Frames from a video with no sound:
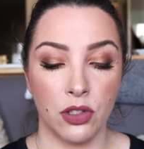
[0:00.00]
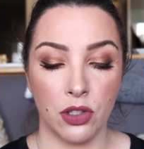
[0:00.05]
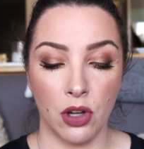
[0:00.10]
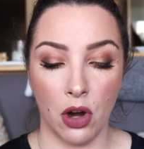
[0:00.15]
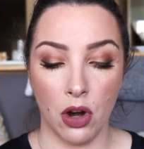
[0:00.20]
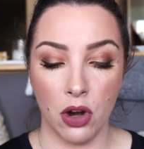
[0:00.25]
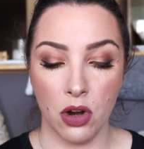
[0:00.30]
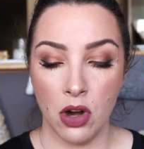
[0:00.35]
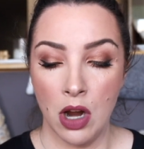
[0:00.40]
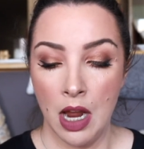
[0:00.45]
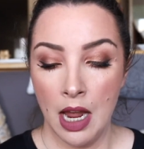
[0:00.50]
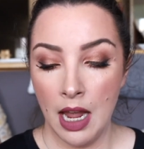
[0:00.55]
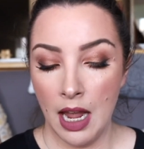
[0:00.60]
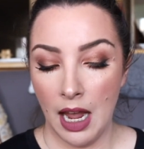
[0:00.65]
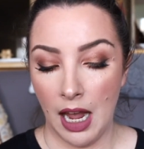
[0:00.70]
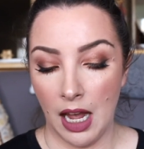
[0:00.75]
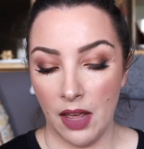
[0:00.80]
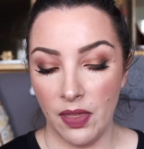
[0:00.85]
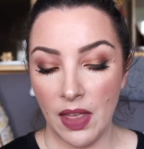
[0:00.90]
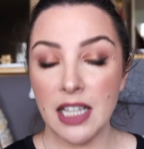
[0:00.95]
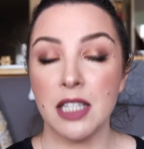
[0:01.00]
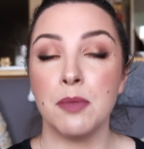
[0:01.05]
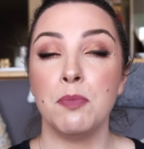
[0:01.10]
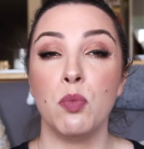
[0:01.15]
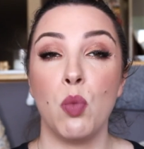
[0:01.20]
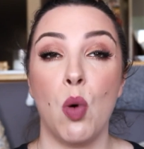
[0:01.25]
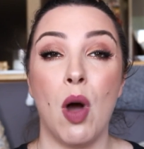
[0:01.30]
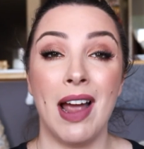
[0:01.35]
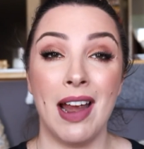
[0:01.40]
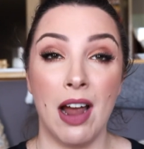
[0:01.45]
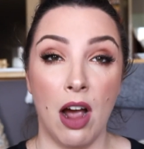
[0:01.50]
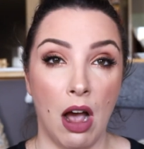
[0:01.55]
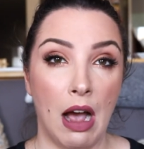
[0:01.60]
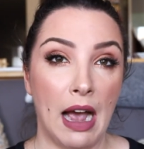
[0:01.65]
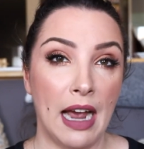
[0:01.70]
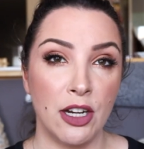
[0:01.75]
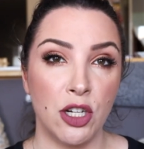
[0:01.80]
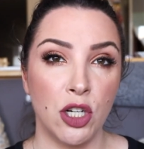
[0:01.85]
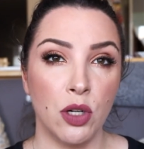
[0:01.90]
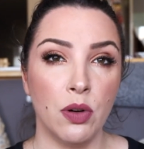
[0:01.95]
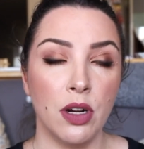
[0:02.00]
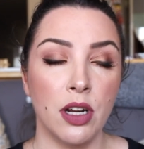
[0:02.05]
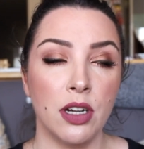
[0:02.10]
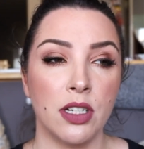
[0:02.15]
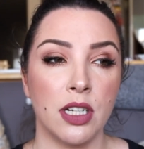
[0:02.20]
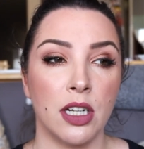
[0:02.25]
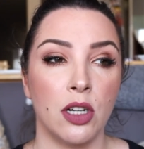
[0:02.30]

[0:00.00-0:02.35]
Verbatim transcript: So uh, that's why I do it.